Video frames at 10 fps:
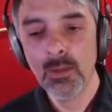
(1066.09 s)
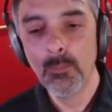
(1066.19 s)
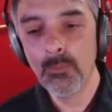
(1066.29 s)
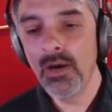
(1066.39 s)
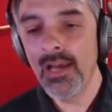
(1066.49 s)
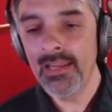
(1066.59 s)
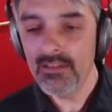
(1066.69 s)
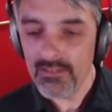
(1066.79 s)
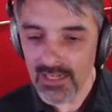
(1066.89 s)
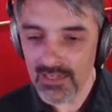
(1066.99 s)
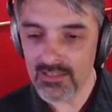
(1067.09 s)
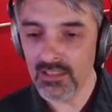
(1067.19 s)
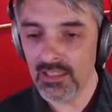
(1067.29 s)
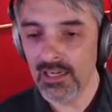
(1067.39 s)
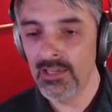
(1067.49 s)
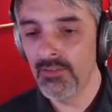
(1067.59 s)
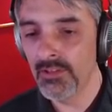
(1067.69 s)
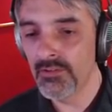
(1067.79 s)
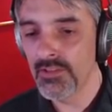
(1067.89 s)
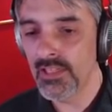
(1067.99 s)
but does look kind of
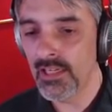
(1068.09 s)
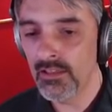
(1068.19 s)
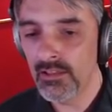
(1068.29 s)
interesting.